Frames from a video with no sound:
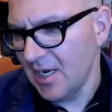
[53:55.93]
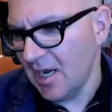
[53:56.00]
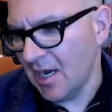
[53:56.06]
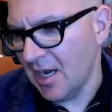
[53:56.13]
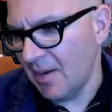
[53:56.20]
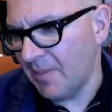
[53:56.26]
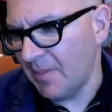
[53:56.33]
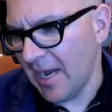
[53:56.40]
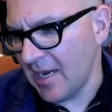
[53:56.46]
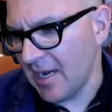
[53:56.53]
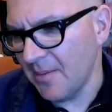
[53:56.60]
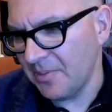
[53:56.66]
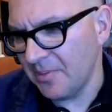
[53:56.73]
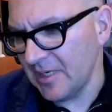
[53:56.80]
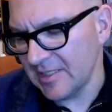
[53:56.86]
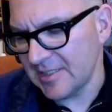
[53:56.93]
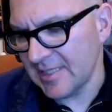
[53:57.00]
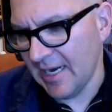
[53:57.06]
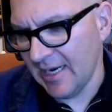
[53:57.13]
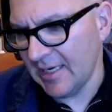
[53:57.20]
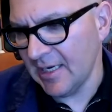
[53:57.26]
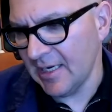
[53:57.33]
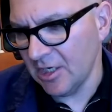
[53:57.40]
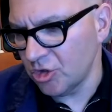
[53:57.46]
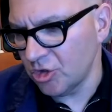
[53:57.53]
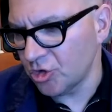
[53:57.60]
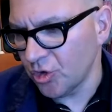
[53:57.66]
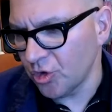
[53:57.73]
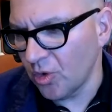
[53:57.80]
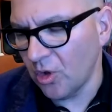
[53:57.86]
uh, by companies that can
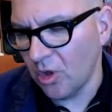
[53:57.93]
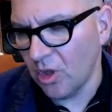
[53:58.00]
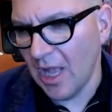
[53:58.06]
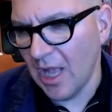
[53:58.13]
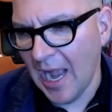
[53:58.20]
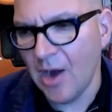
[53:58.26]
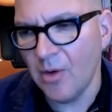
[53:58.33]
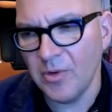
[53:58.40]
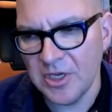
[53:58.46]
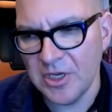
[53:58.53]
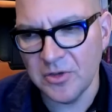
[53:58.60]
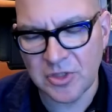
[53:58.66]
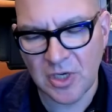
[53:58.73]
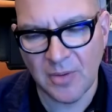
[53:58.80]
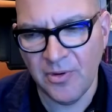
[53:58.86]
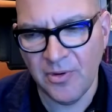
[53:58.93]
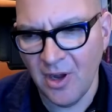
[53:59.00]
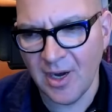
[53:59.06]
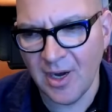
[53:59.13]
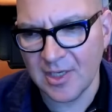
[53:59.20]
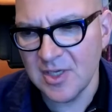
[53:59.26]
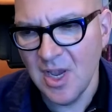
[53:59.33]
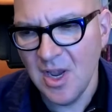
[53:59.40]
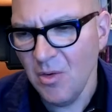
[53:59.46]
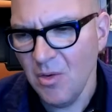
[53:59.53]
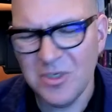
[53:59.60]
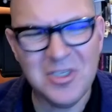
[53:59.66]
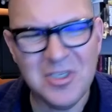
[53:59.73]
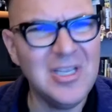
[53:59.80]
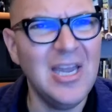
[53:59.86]
control how we use our products, we're just